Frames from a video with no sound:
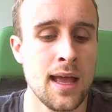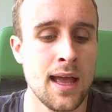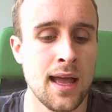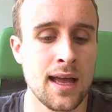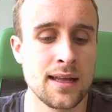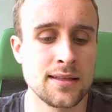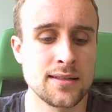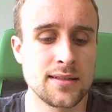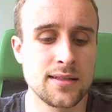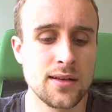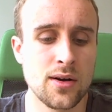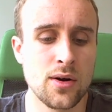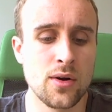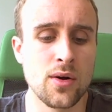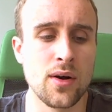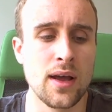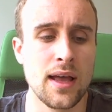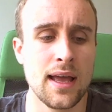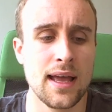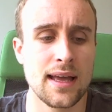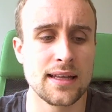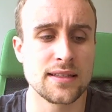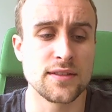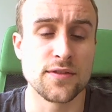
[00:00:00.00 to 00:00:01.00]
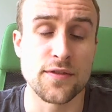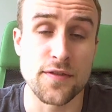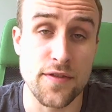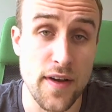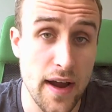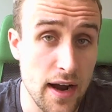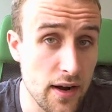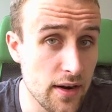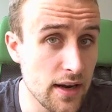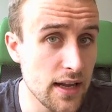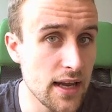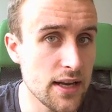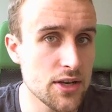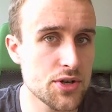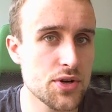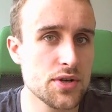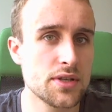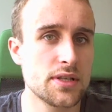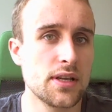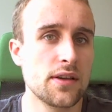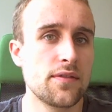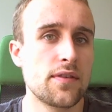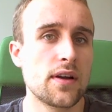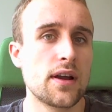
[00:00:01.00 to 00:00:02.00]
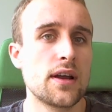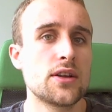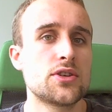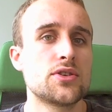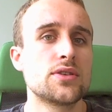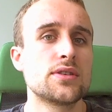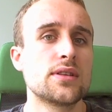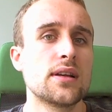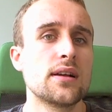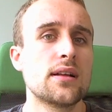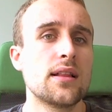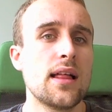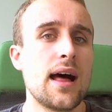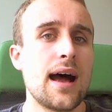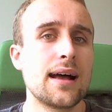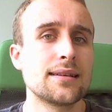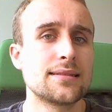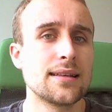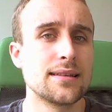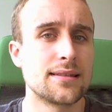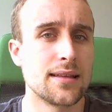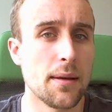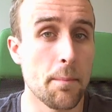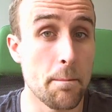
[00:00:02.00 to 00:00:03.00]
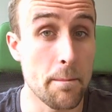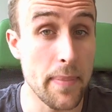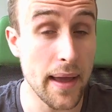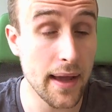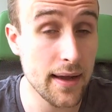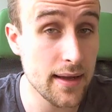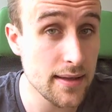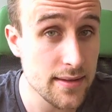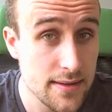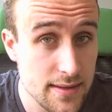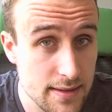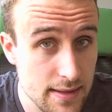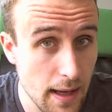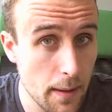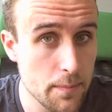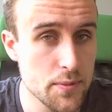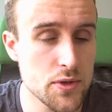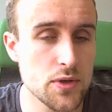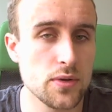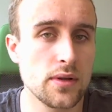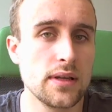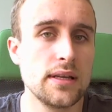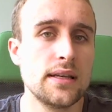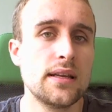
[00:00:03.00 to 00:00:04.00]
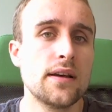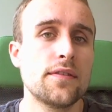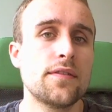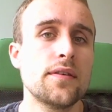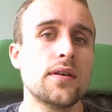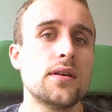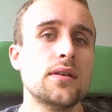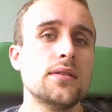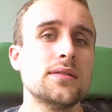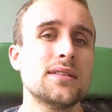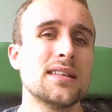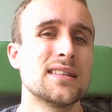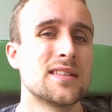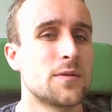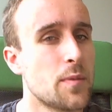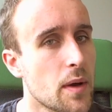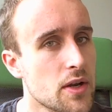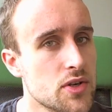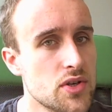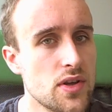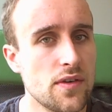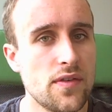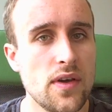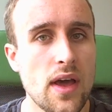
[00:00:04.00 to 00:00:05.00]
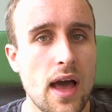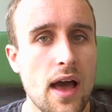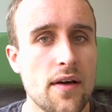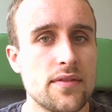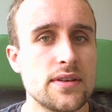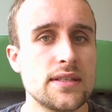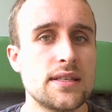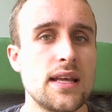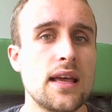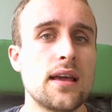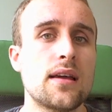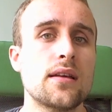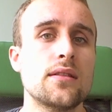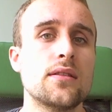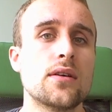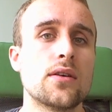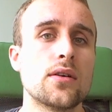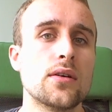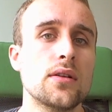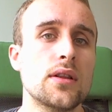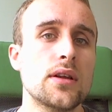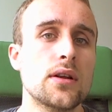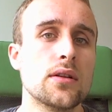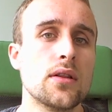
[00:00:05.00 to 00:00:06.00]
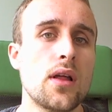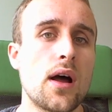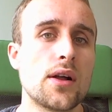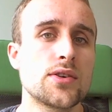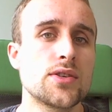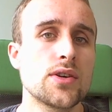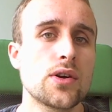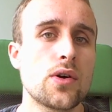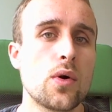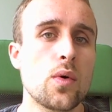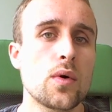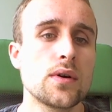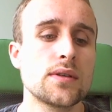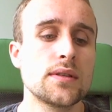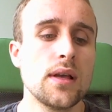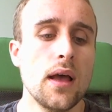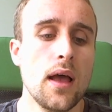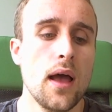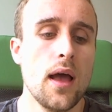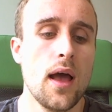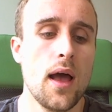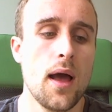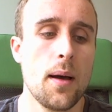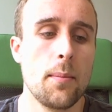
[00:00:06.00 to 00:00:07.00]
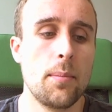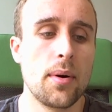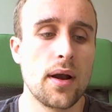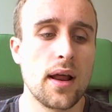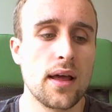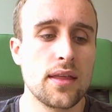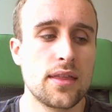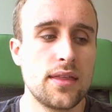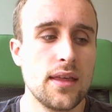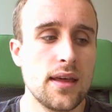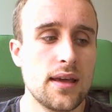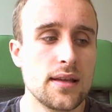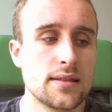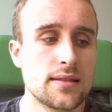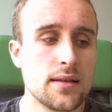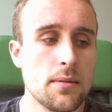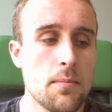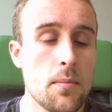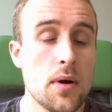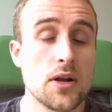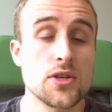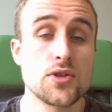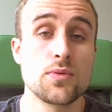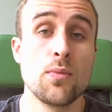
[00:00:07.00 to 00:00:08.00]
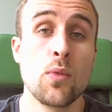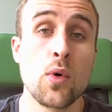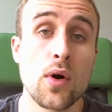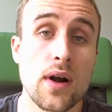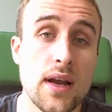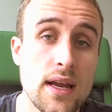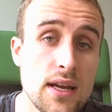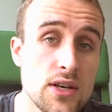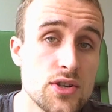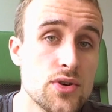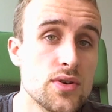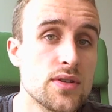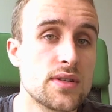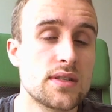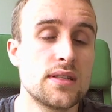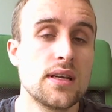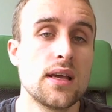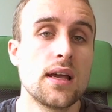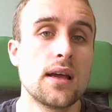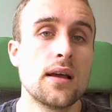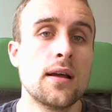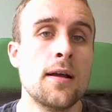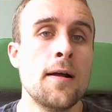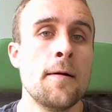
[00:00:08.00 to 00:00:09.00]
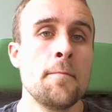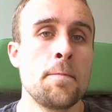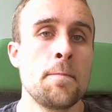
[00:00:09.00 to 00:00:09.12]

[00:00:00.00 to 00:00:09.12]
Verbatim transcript: And so it's very interesting, very interesting class. It's a bit conceptually difficult, especially if you haven't taken the earlier logic course, but I think it's a much more interesting